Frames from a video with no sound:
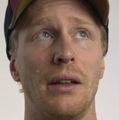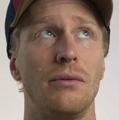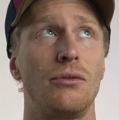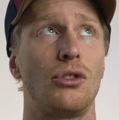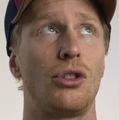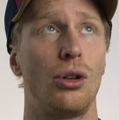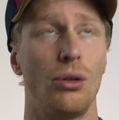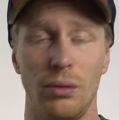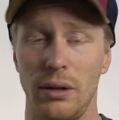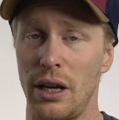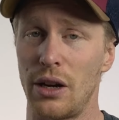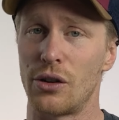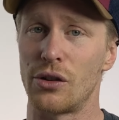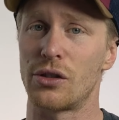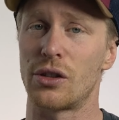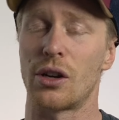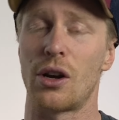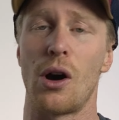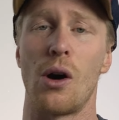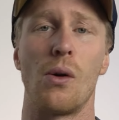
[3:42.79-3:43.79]
2 years
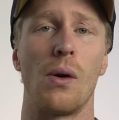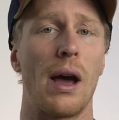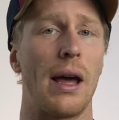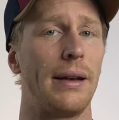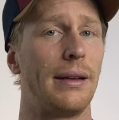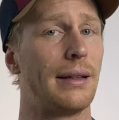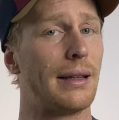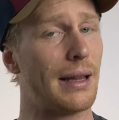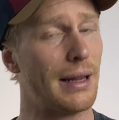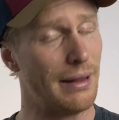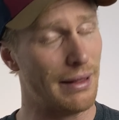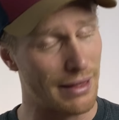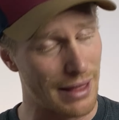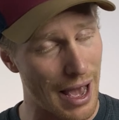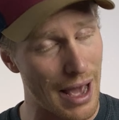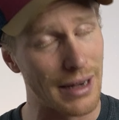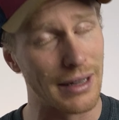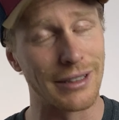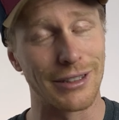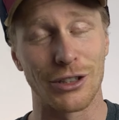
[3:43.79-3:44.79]
ago, and
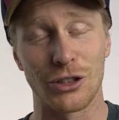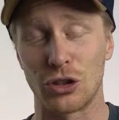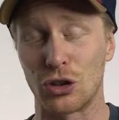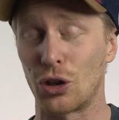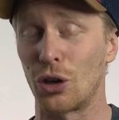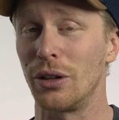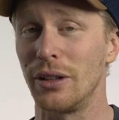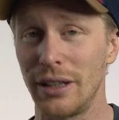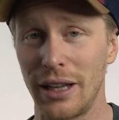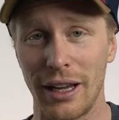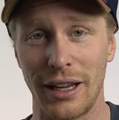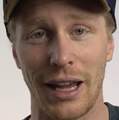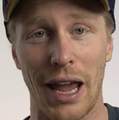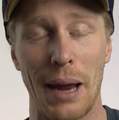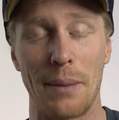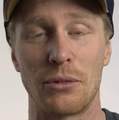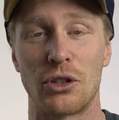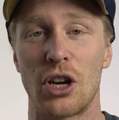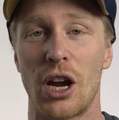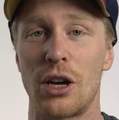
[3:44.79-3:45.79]
that is certainly a
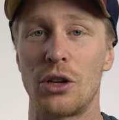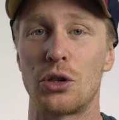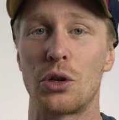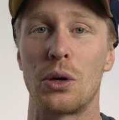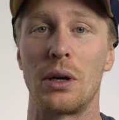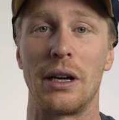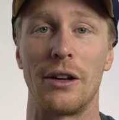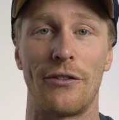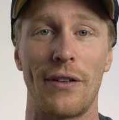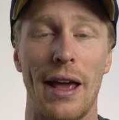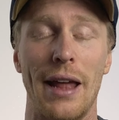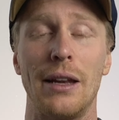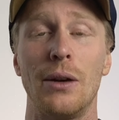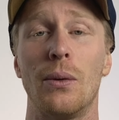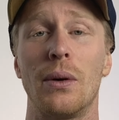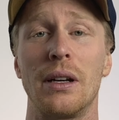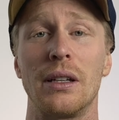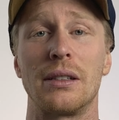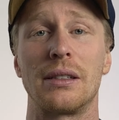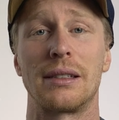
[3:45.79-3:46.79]
game changer, and if
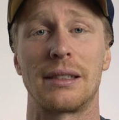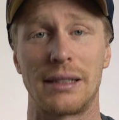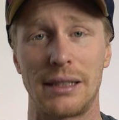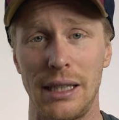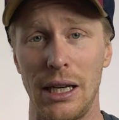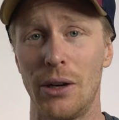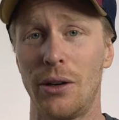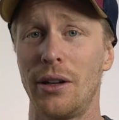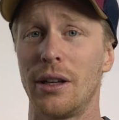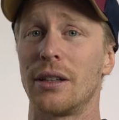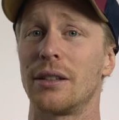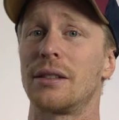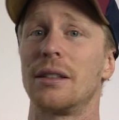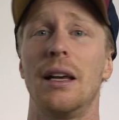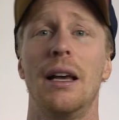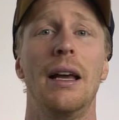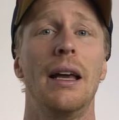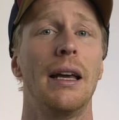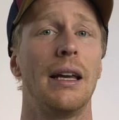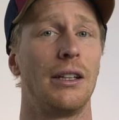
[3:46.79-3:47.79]
anyone is serious
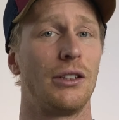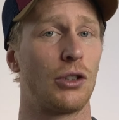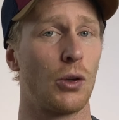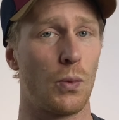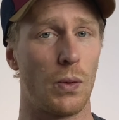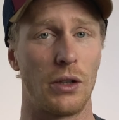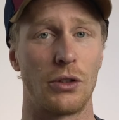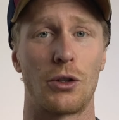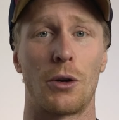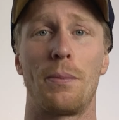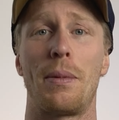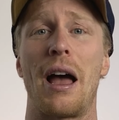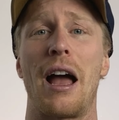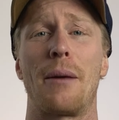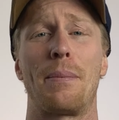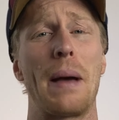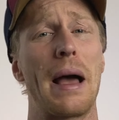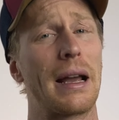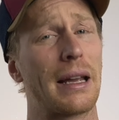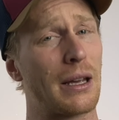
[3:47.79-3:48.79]
into winter
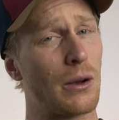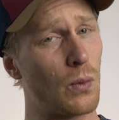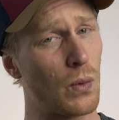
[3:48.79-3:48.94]
backpacking,